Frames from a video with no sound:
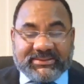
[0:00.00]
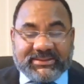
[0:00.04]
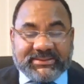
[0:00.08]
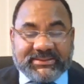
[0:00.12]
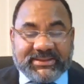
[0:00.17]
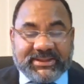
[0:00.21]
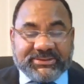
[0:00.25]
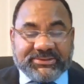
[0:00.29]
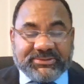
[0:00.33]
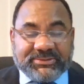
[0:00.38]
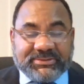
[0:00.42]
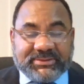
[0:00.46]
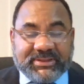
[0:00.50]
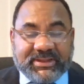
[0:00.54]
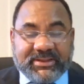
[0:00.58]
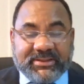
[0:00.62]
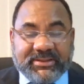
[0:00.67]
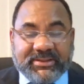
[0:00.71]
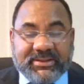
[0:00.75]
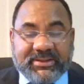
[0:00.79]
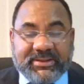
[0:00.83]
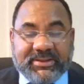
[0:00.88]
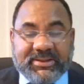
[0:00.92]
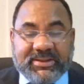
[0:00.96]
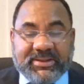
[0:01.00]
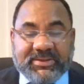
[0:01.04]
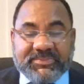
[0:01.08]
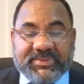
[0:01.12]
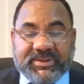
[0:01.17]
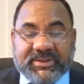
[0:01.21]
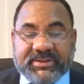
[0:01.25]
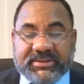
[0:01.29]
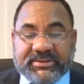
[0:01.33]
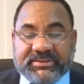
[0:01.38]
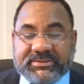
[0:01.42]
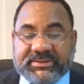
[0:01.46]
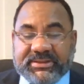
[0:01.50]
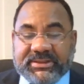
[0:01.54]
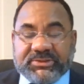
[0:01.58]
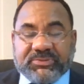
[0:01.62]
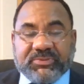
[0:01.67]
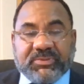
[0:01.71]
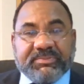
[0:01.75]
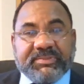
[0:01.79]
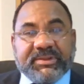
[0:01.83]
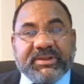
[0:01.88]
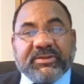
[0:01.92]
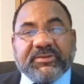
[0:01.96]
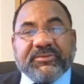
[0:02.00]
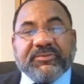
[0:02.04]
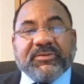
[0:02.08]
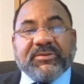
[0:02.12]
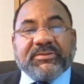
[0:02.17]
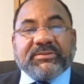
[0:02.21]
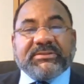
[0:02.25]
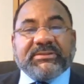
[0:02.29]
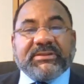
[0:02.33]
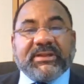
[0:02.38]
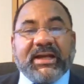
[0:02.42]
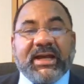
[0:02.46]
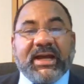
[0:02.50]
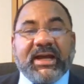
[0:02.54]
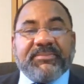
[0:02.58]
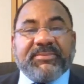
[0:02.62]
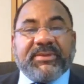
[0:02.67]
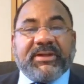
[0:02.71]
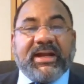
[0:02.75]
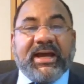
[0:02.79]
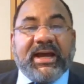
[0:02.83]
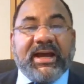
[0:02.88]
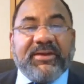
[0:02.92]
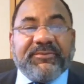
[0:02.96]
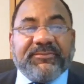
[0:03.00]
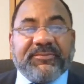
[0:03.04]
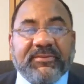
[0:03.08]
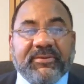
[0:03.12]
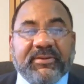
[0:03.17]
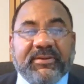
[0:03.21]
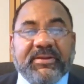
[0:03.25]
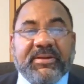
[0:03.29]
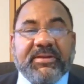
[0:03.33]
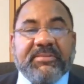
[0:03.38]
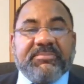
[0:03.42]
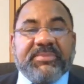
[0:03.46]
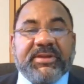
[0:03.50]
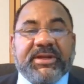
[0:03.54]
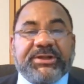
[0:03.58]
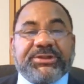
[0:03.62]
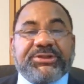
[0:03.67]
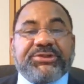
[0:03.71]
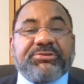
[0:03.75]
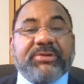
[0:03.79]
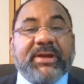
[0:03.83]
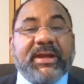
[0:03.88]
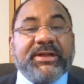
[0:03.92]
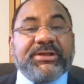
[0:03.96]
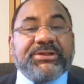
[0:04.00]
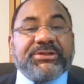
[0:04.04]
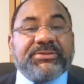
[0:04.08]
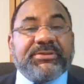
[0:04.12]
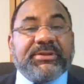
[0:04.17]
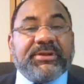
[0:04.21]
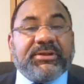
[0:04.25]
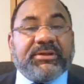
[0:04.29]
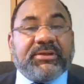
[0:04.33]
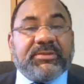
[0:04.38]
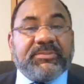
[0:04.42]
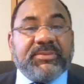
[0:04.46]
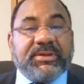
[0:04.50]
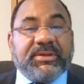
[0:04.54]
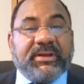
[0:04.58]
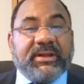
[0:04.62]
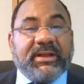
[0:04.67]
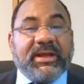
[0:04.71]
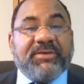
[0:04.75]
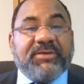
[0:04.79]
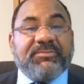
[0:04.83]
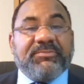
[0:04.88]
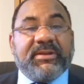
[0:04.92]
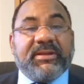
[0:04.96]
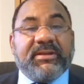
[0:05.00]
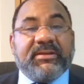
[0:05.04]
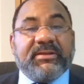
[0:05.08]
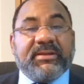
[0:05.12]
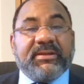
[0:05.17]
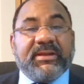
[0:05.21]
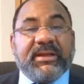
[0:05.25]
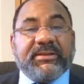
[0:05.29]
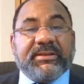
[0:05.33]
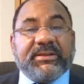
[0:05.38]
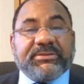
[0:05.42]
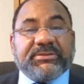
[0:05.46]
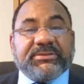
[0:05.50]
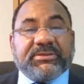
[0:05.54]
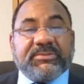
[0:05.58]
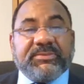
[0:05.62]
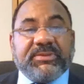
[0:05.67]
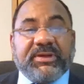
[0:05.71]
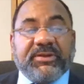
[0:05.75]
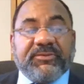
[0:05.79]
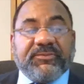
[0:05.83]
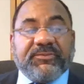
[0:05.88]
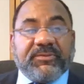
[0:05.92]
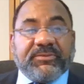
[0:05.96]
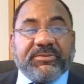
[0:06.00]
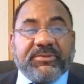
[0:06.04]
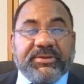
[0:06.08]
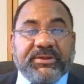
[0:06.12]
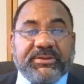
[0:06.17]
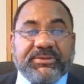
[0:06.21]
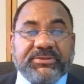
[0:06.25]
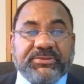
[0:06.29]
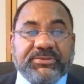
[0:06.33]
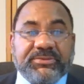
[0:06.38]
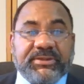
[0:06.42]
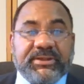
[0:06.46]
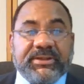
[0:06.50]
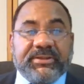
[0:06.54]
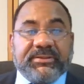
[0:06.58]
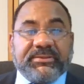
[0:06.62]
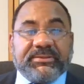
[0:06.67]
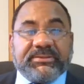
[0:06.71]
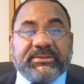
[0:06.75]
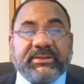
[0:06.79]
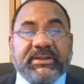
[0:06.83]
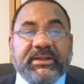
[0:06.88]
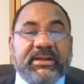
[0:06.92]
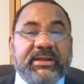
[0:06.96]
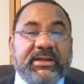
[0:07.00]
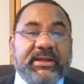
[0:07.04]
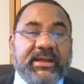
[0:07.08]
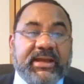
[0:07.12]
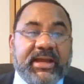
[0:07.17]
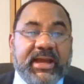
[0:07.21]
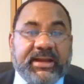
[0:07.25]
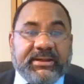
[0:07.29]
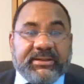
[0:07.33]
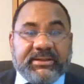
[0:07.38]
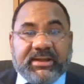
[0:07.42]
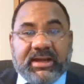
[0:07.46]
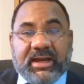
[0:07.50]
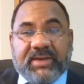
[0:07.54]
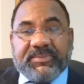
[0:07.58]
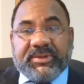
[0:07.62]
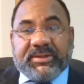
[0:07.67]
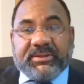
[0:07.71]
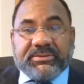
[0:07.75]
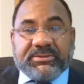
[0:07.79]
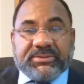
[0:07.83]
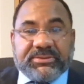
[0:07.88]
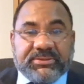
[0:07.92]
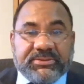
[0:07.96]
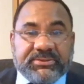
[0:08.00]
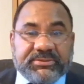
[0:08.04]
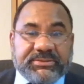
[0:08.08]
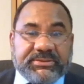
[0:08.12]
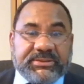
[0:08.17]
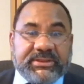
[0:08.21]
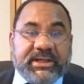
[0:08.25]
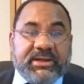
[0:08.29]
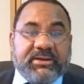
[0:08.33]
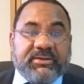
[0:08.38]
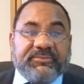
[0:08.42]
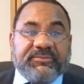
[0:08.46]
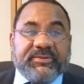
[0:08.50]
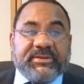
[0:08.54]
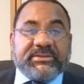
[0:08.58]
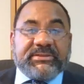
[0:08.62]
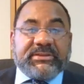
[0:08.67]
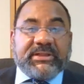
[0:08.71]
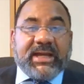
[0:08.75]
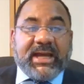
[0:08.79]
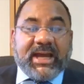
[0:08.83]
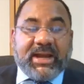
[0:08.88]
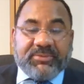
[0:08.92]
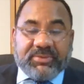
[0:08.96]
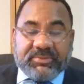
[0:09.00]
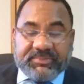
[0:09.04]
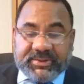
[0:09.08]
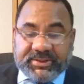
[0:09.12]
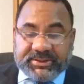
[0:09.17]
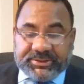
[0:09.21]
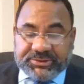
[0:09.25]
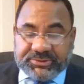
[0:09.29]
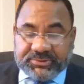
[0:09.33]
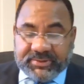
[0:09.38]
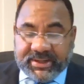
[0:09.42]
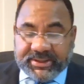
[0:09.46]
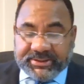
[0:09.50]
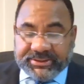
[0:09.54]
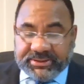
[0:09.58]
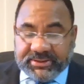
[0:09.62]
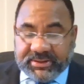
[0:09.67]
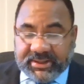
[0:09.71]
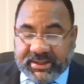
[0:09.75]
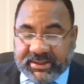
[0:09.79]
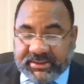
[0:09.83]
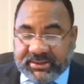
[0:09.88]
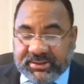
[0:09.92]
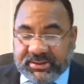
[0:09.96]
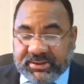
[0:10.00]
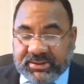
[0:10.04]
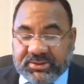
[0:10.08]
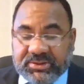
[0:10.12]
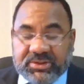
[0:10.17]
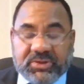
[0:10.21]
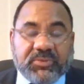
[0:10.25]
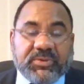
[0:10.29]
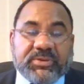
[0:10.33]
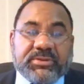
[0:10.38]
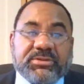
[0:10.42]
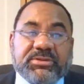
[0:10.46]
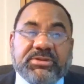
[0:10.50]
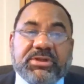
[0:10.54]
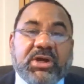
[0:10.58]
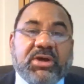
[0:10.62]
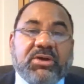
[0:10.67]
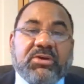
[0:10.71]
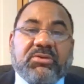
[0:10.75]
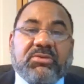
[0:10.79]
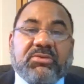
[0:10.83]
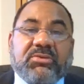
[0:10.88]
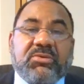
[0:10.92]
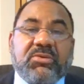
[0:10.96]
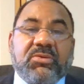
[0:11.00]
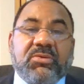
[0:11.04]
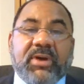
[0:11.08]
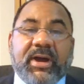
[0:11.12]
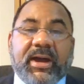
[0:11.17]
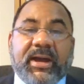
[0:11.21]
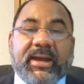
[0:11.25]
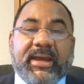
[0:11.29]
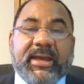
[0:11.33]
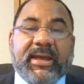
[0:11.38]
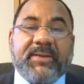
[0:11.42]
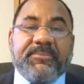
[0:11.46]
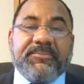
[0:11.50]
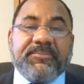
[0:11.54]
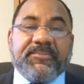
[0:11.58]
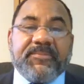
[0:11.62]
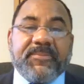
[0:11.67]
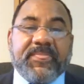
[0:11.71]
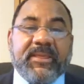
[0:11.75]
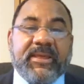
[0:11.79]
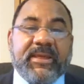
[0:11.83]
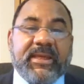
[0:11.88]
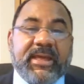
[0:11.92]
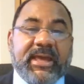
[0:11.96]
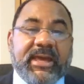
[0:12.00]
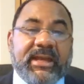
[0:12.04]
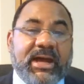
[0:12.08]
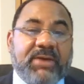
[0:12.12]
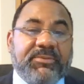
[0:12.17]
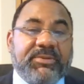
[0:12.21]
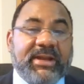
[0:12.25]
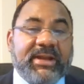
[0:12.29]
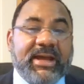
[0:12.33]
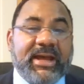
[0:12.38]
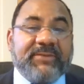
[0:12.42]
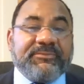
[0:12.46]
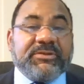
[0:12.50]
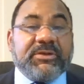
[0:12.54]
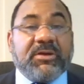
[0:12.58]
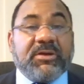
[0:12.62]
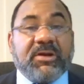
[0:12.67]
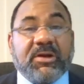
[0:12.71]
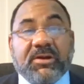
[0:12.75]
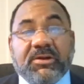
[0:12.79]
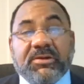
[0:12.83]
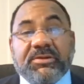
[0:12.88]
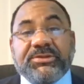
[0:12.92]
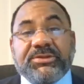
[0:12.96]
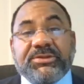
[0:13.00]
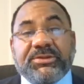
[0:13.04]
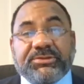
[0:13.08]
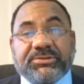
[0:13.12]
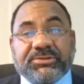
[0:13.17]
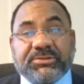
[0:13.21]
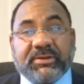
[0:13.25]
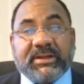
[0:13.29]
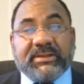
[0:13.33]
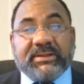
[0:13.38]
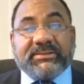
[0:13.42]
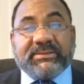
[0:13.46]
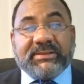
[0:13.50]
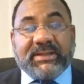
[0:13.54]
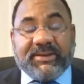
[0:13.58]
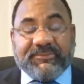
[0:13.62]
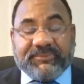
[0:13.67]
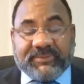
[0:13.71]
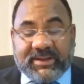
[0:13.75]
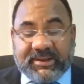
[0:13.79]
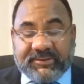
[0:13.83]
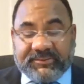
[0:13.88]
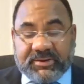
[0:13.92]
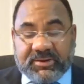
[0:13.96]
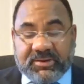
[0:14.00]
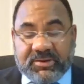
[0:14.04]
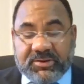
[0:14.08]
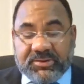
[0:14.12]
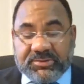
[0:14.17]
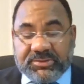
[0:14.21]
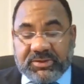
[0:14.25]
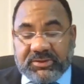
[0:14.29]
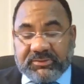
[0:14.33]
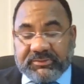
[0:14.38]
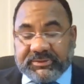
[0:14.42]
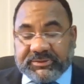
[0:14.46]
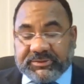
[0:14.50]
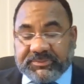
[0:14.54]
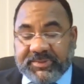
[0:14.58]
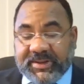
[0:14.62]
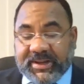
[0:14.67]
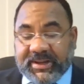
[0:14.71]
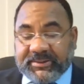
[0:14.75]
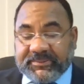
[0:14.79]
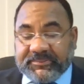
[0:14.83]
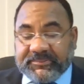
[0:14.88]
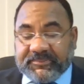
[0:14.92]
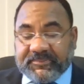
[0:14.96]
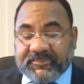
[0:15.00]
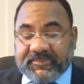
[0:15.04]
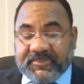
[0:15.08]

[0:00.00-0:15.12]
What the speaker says: interesting because this would be the first time that I've been a stranger in a community. I've been in this community for 32 years, and coming to Sierra Vista, I would be a stranger. You wouldn't know who I am, and I would have to earn your trust and have to earn your respect.